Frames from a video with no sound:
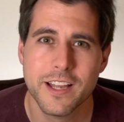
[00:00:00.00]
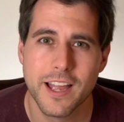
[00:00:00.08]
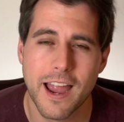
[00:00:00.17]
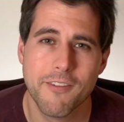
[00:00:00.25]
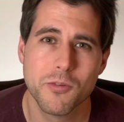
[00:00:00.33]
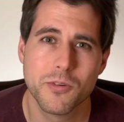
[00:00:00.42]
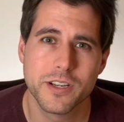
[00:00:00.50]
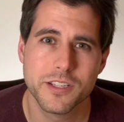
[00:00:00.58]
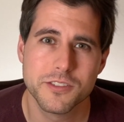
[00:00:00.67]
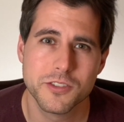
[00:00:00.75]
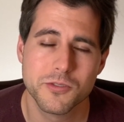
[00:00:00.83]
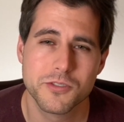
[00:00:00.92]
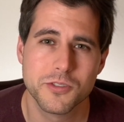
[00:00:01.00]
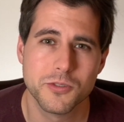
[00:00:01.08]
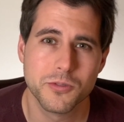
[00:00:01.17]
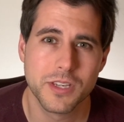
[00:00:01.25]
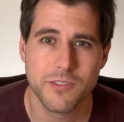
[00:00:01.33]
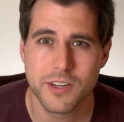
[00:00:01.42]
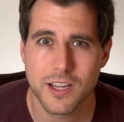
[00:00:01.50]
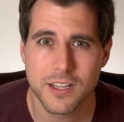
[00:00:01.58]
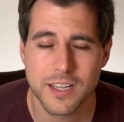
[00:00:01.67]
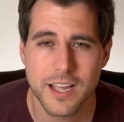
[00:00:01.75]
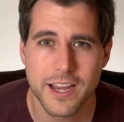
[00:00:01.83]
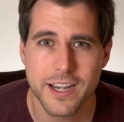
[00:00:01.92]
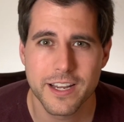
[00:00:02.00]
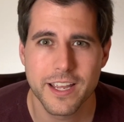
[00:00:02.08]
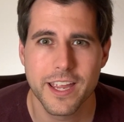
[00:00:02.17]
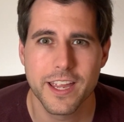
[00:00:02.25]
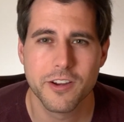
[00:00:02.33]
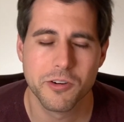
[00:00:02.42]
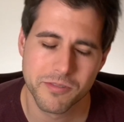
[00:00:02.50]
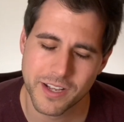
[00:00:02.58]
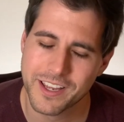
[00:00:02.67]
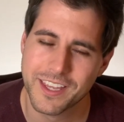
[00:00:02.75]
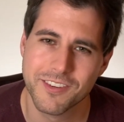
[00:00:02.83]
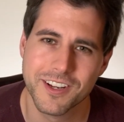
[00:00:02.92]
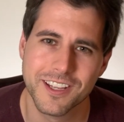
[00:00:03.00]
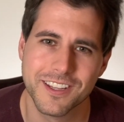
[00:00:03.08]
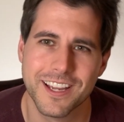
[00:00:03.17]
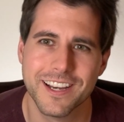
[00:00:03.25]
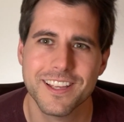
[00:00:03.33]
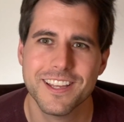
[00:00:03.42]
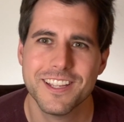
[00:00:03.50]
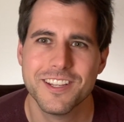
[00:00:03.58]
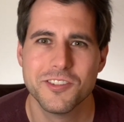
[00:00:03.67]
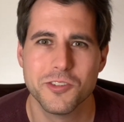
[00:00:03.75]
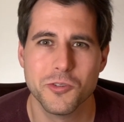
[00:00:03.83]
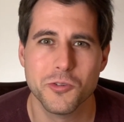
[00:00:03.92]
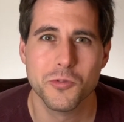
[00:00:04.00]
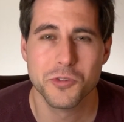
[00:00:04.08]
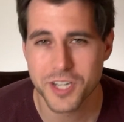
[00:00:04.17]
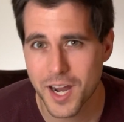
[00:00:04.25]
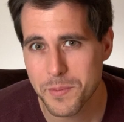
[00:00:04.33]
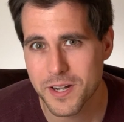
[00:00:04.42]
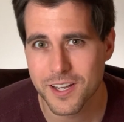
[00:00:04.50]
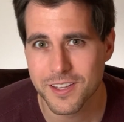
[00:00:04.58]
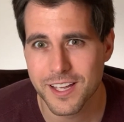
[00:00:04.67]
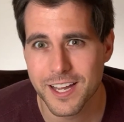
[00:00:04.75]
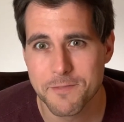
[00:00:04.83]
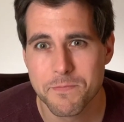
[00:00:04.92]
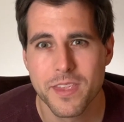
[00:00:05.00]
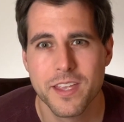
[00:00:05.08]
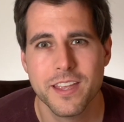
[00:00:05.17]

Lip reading: Everyone is used to giving online, or not giving online, to shopping online,